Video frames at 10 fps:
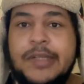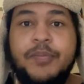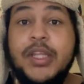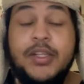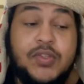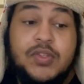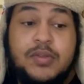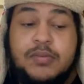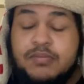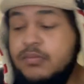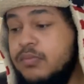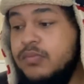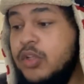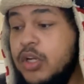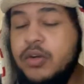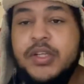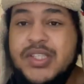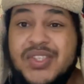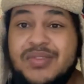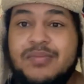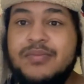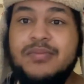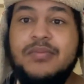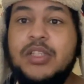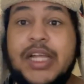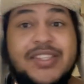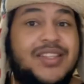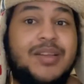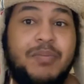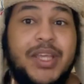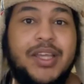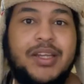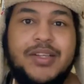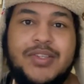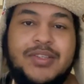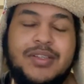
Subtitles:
It's, you know, it's less than mid. It's